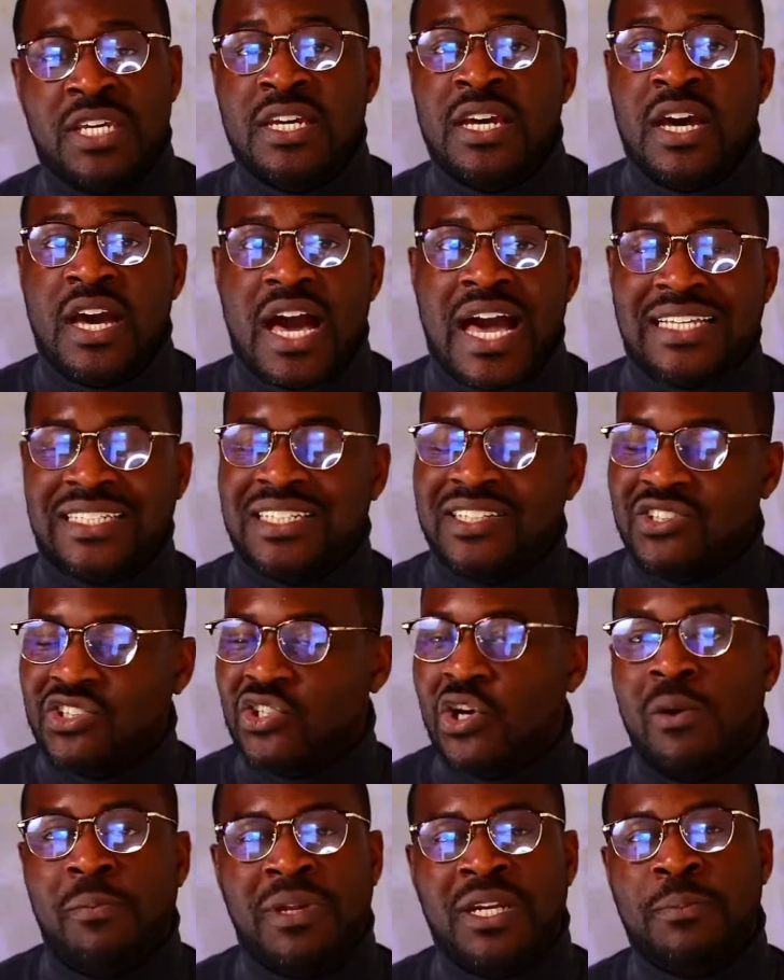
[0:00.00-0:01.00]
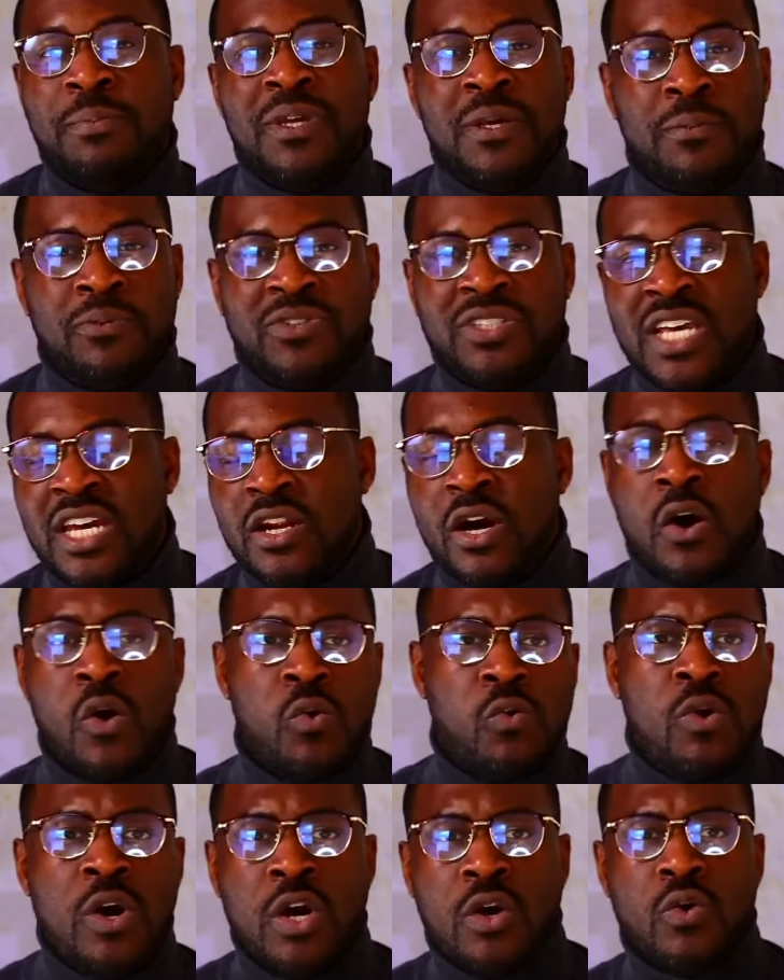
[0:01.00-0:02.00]
I see so many people saying, oh,
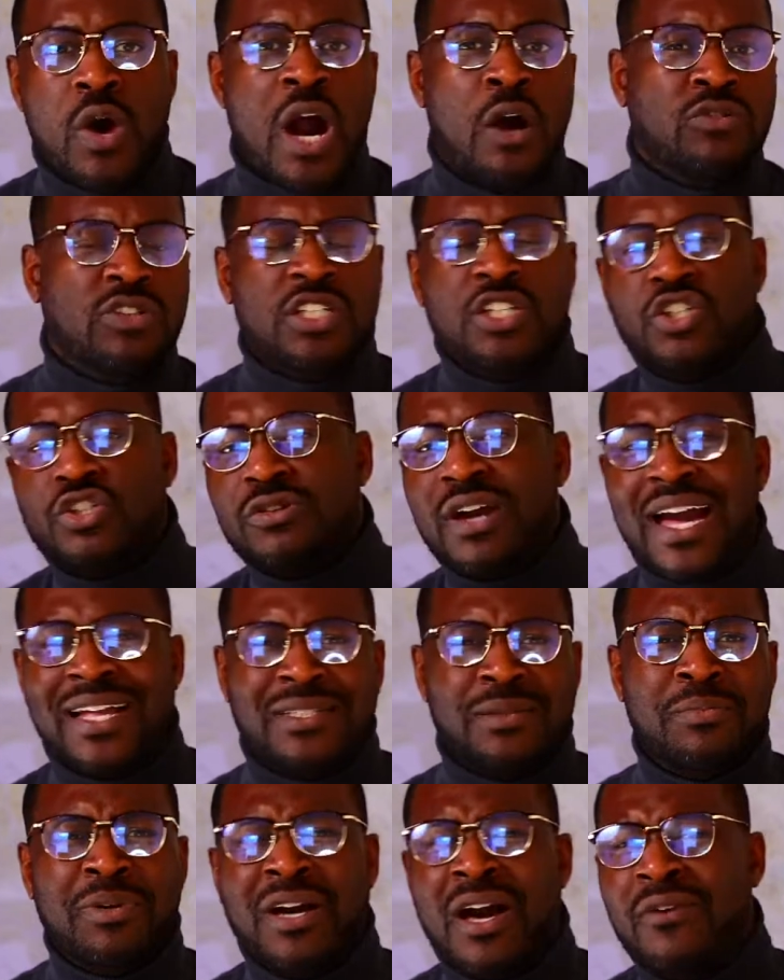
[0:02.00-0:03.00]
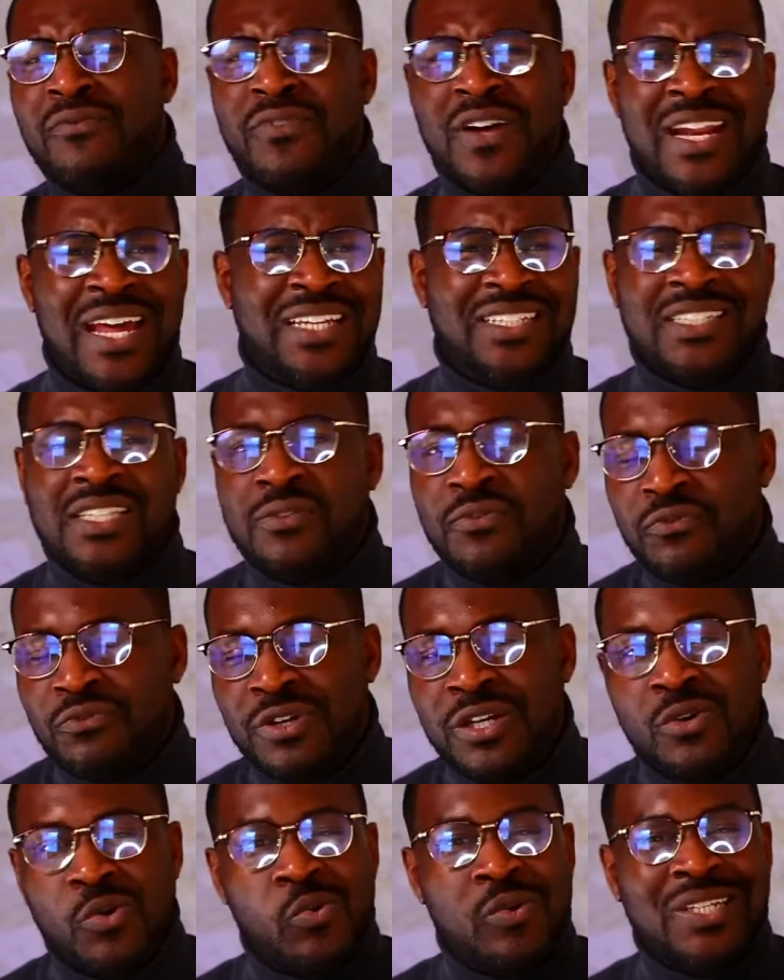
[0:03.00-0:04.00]
I'll teach you how to become financially free,
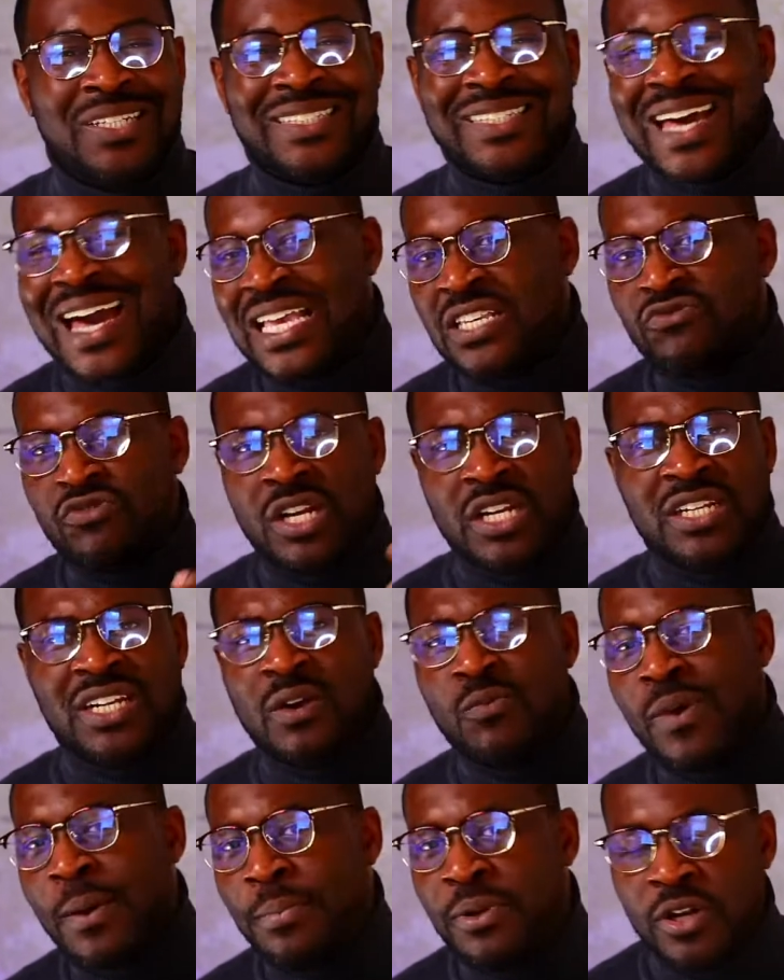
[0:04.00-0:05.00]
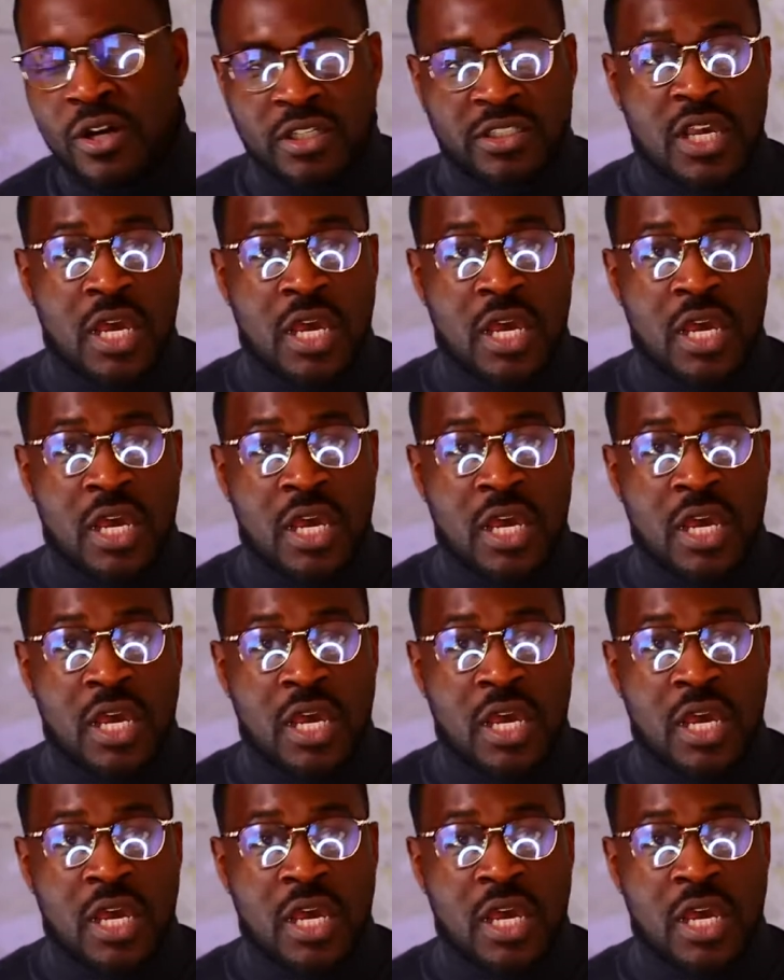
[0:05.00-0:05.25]
all these guys running their webinars,